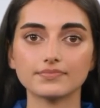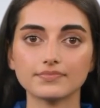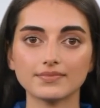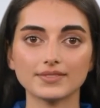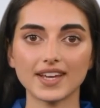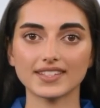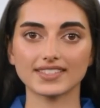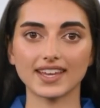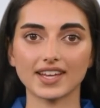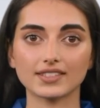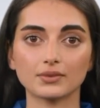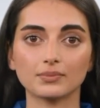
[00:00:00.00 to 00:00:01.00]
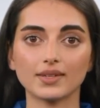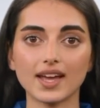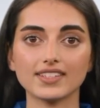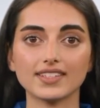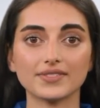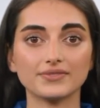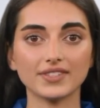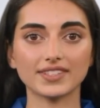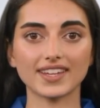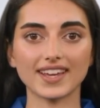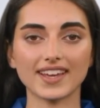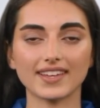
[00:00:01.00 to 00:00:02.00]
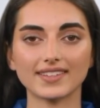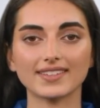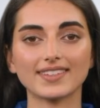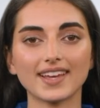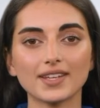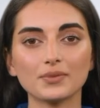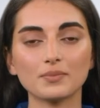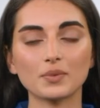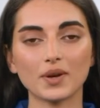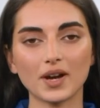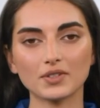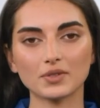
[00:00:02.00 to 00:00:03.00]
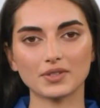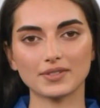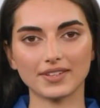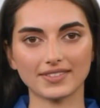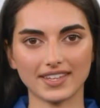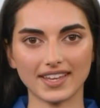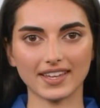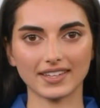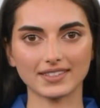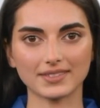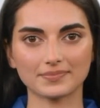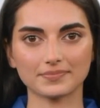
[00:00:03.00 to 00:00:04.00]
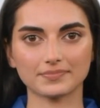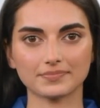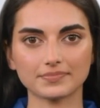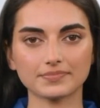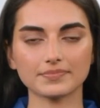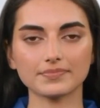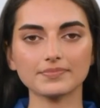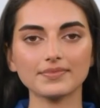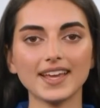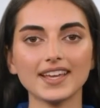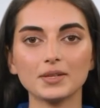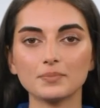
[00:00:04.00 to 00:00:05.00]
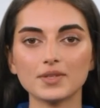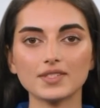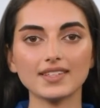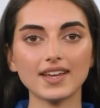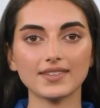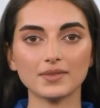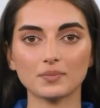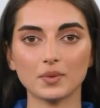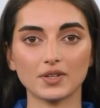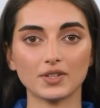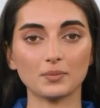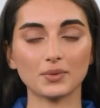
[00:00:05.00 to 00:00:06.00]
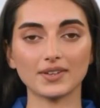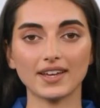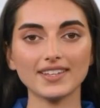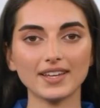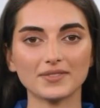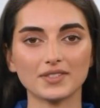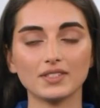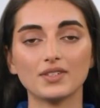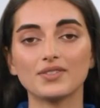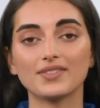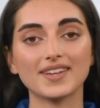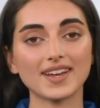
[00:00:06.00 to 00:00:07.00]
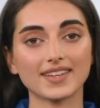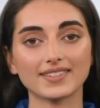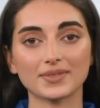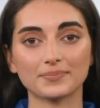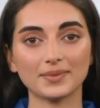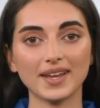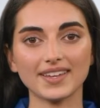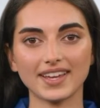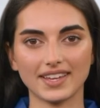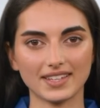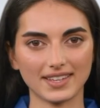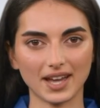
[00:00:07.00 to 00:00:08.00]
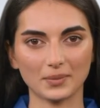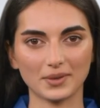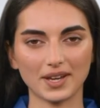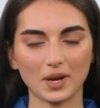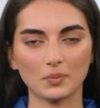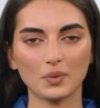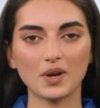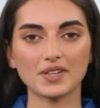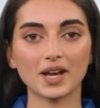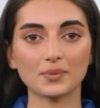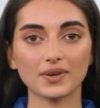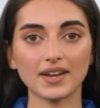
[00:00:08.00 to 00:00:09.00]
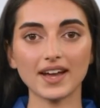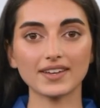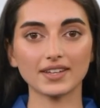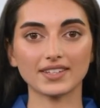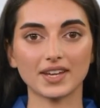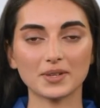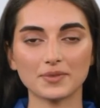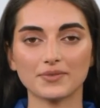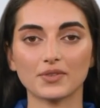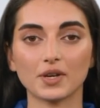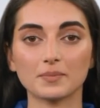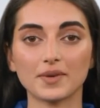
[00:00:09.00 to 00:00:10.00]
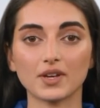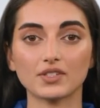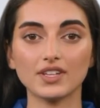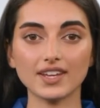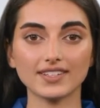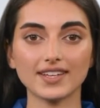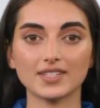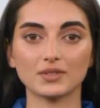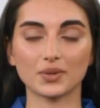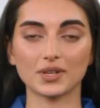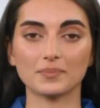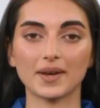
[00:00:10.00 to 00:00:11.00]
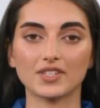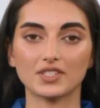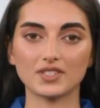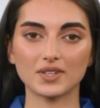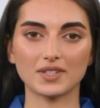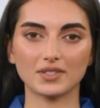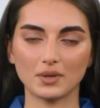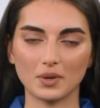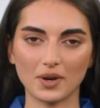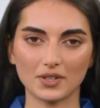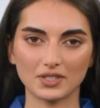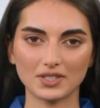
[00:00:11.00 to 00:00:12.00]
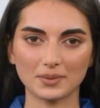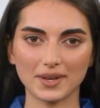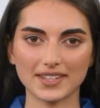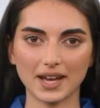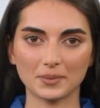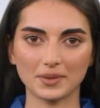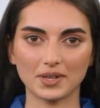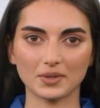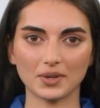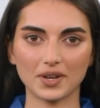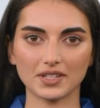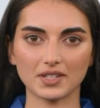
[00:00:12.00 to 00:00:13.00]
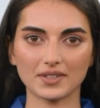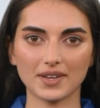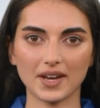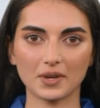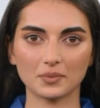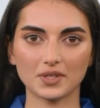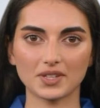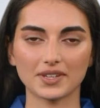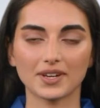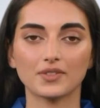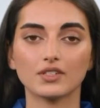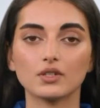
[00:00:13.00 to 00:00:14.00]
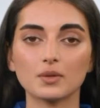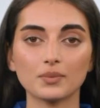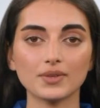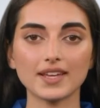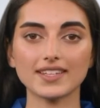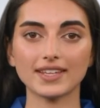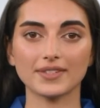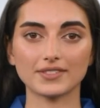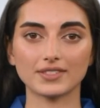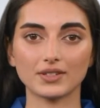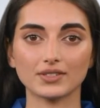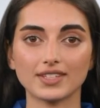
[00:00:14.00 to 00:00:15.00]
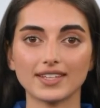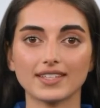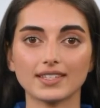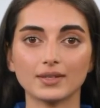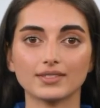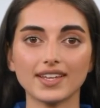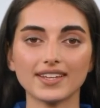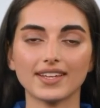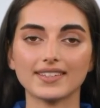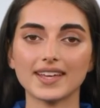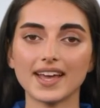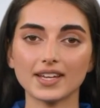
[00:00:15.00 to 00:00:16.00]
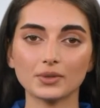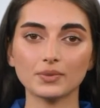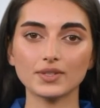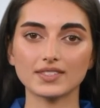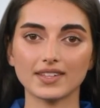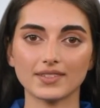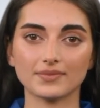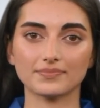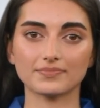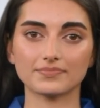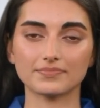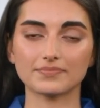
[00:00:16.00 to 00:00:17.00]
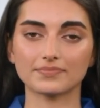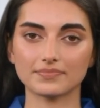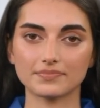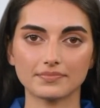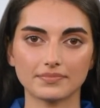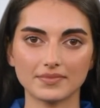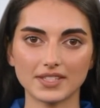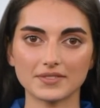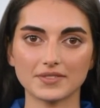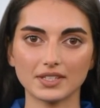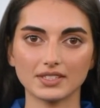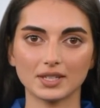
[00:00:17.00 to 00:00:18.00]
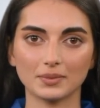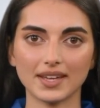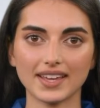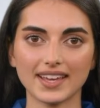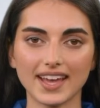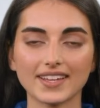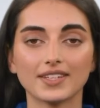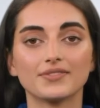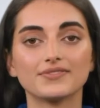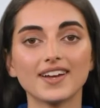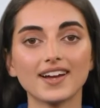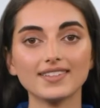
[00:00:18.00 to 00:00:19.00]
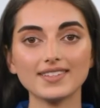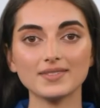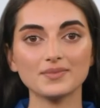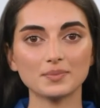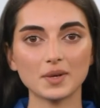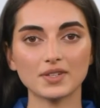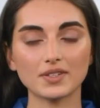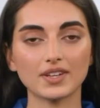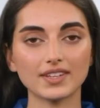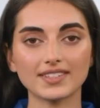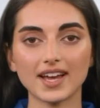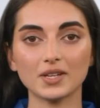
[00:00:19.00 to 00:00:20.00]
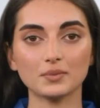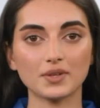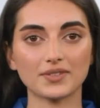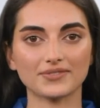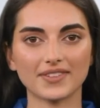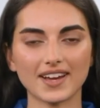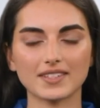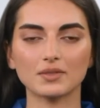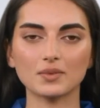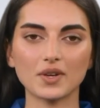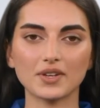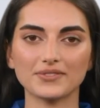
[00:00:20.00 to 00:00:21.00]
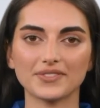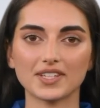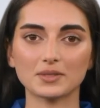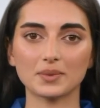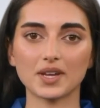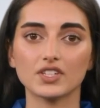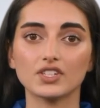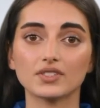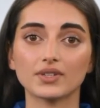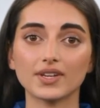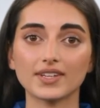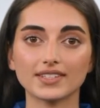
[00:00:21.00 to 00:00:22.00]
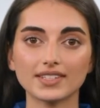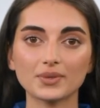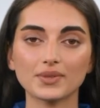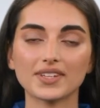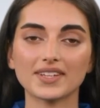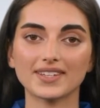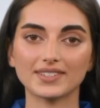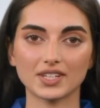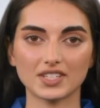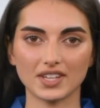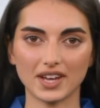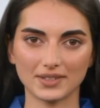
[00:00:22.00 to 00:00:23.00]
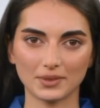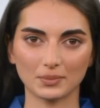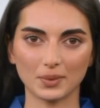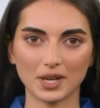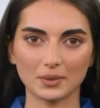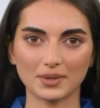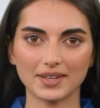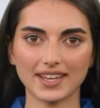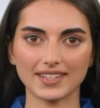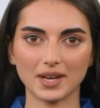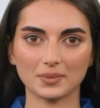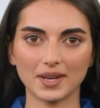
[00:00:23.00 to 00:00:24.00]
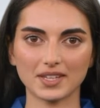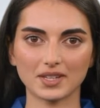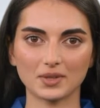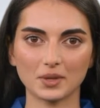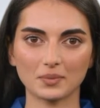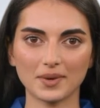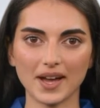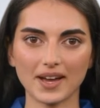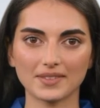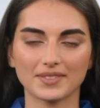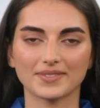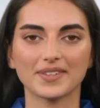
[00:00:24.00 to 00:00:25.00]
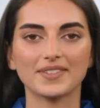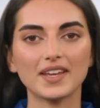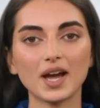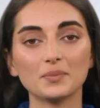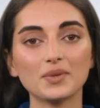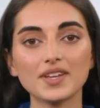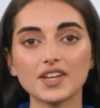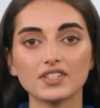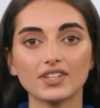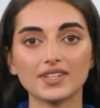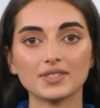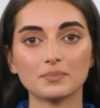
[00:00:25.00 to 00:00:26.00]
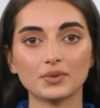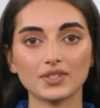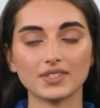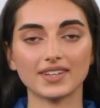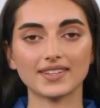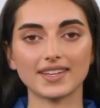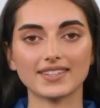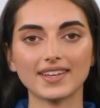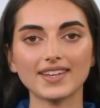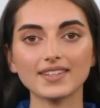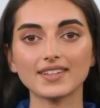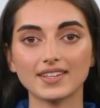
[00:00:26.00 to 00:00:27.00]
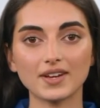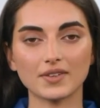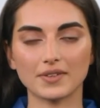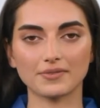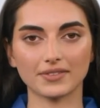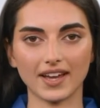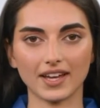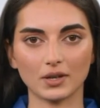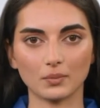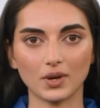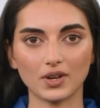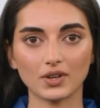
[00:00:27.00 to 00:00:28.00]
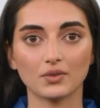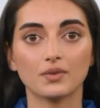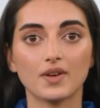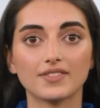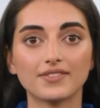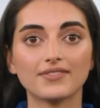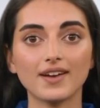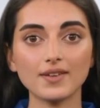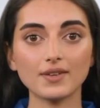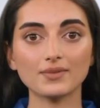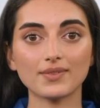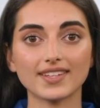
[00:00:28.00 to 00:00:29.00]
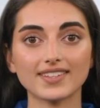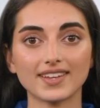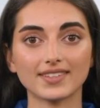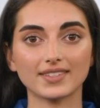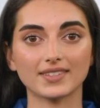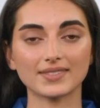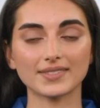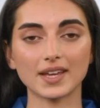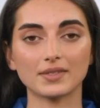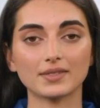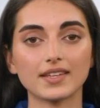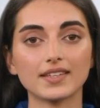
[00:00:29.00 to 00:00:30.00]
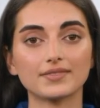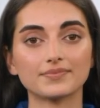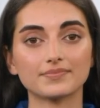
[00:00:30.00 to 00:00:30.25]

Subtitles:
Crimes Act 1958, Sect 458. Any person, whether a police officer or not, may at any time without warrant apprehend and take before a bail justice or the magistrate's court to be dealt with according to law or deliver to a police officer to be so taken, any person. He finds committing any offense, whether an indictable offense or an offense punishable on summary conviction, where he believes on reasonable grounds that the apprehension of the person is necessary for any one or more of the following reasons, namely: